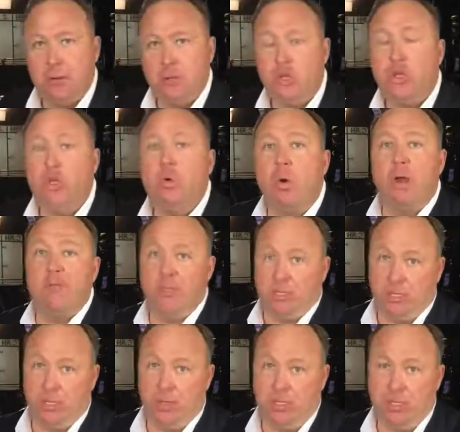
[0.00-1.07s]
You are the
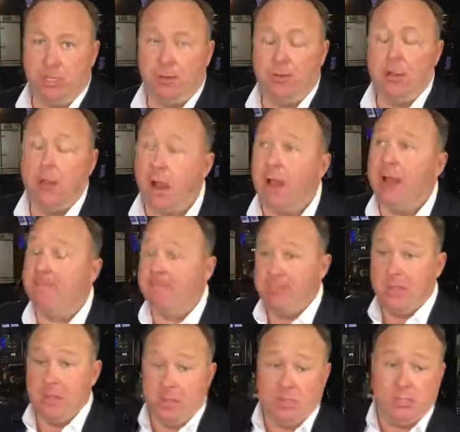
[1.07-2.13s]
solution. All right.
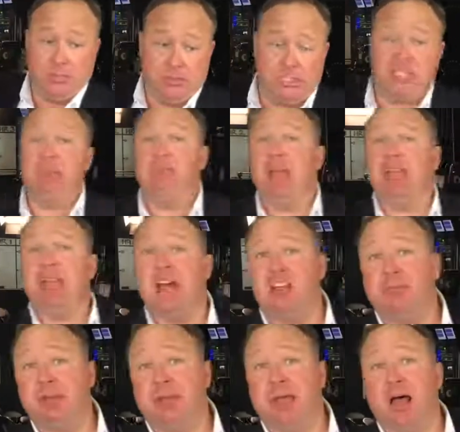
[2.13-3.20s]
This is a big
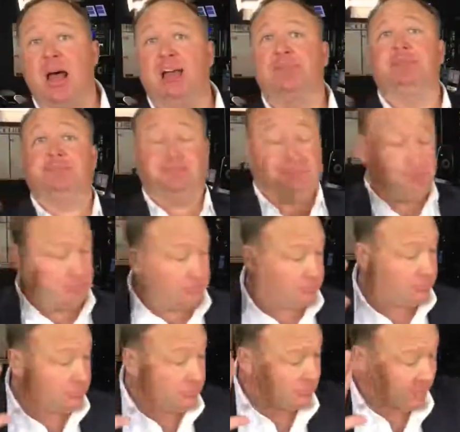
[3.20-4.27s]
time to be alive.
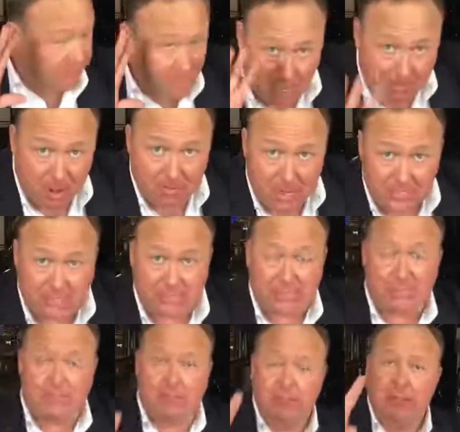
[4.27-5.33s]
Very
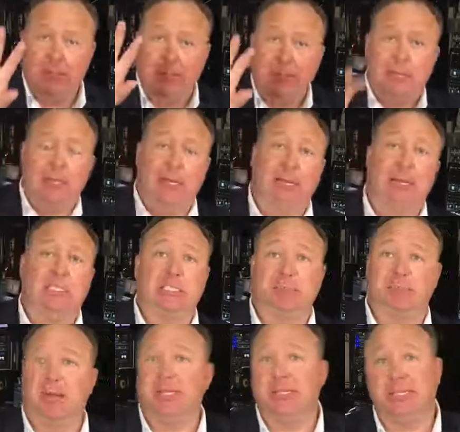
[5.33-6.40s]
momentous.
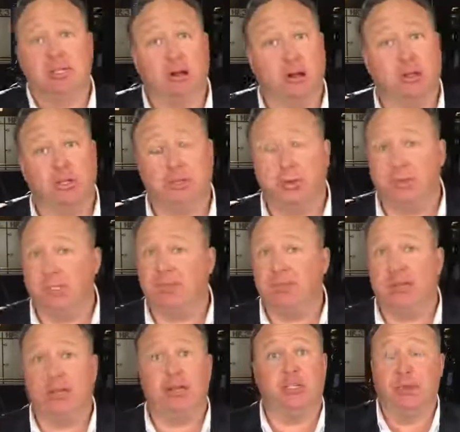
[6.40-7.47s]
Spread these articles, spread these
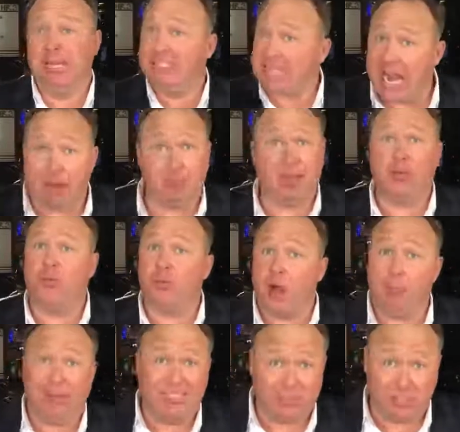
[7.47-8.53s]
videos, but it's happening.
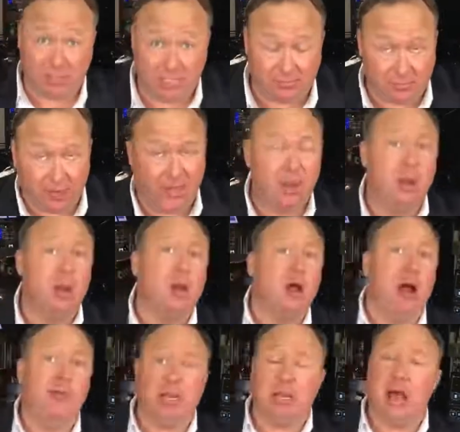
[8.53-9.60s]
Trump is delivering
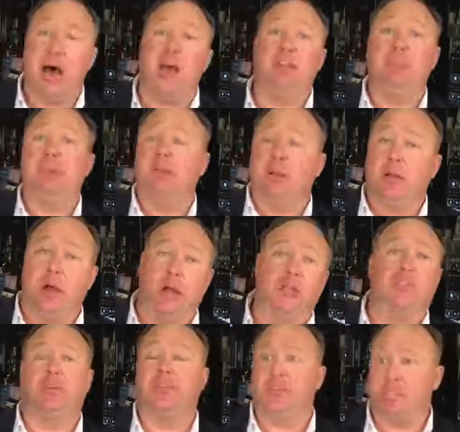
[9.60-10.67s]
on the economy, the
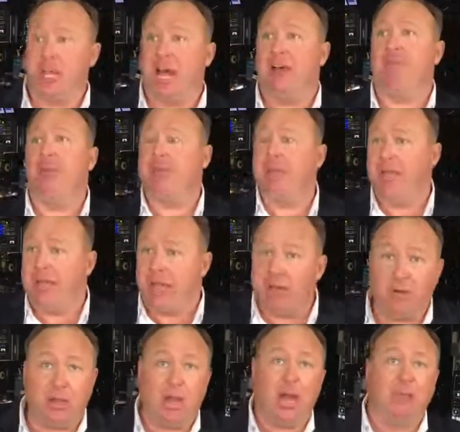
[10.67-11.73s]
culture, the sovereignty at
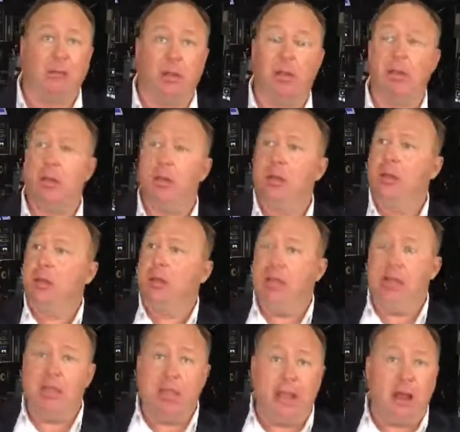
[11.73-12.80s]
every level,
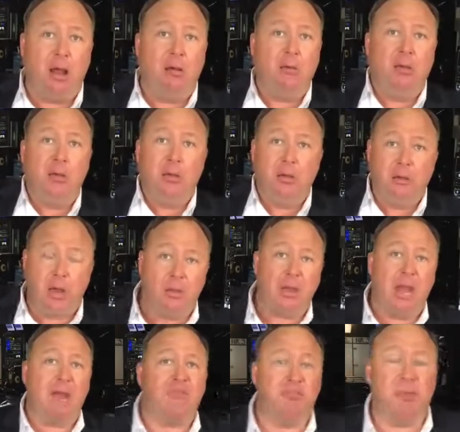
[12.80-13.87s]
and now
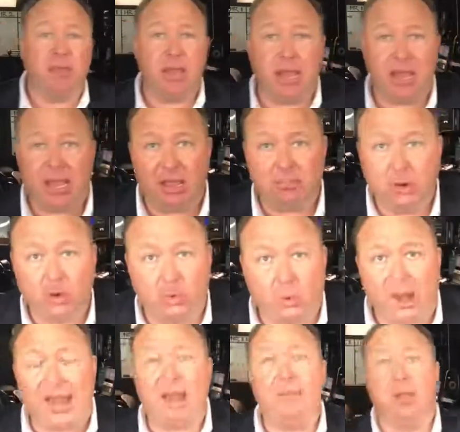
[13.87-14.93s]
going after McCabe, who
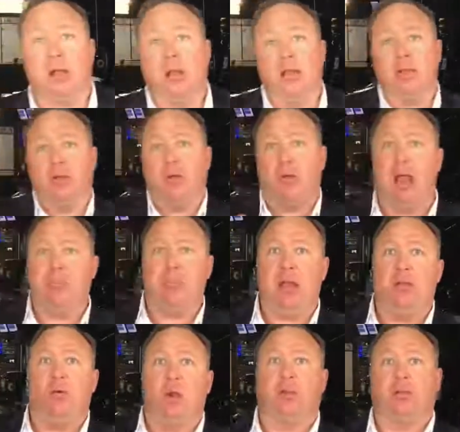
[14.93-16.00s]
ran the Clinton Crime
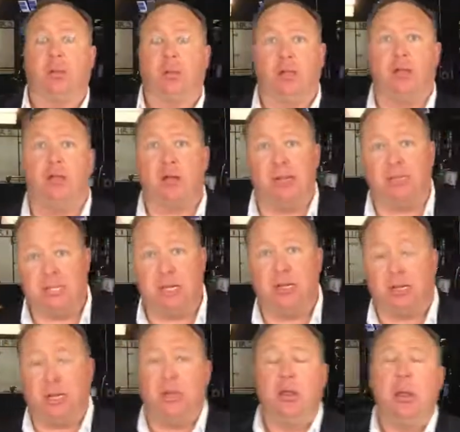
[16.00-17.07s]
Network, the Clinton Crime
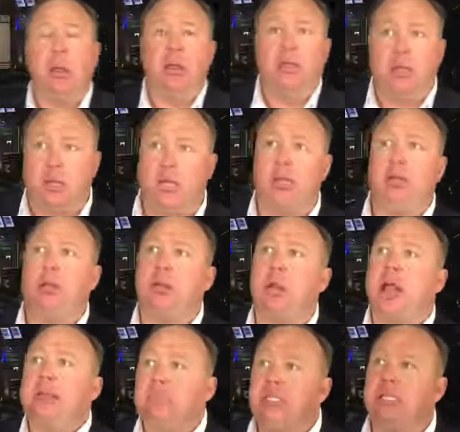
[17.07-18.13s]
Syndicate. The Clinton
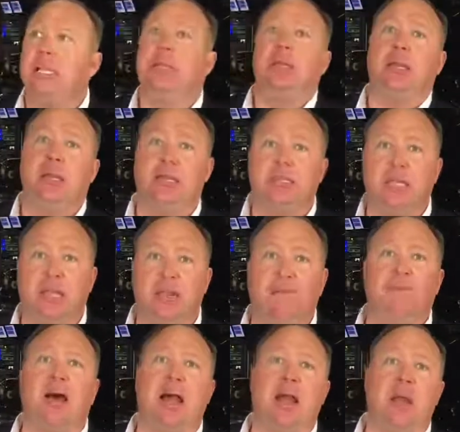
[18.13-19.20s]
Crime Syndicate is getting
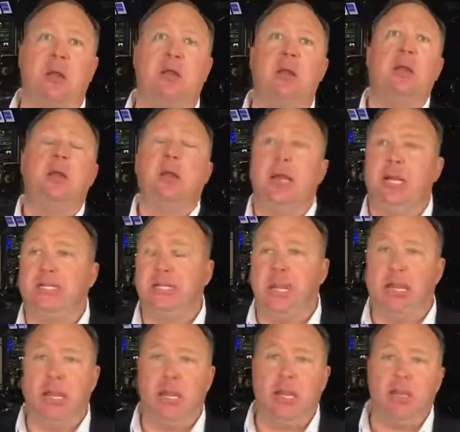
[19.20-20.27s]
fired. It's
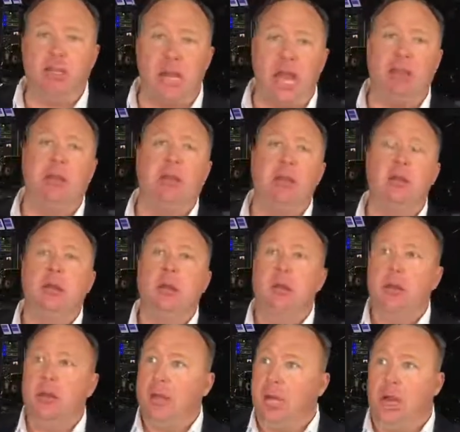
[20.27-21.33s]
getting indicted.
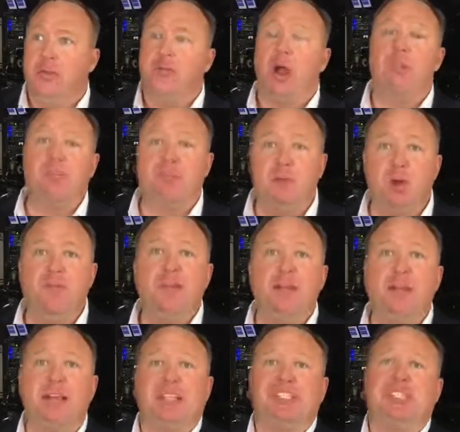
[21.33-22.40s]
Trump is moving
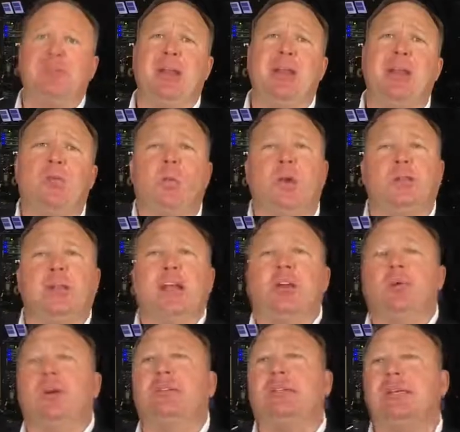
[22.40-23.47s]
against them, and the weird
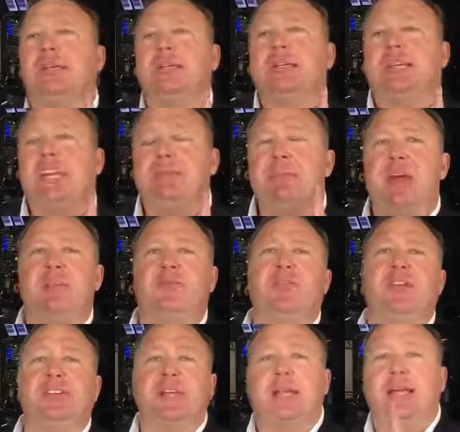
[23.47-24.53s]
thing was he
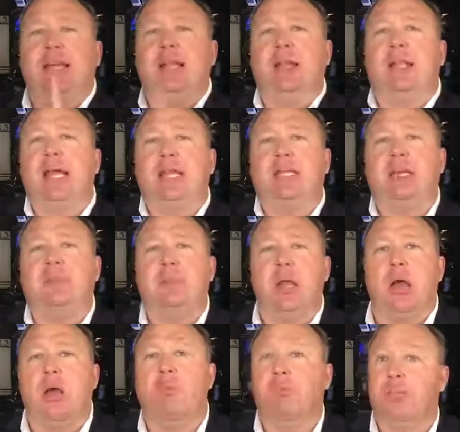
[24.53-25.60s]
metaphysically let them
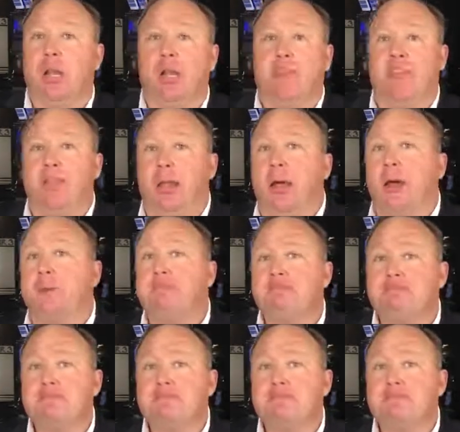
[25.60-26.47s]
go and was going to leave them alone.